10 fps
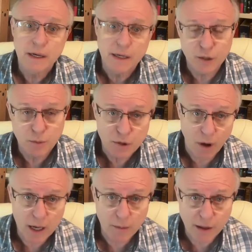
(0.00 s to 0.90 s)
He's been
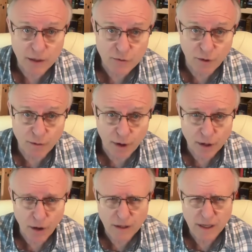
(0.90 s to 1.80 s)
talking about this for a very
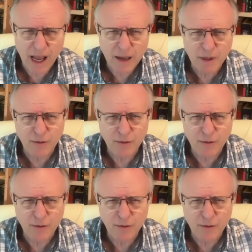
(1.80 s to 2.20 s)
long time.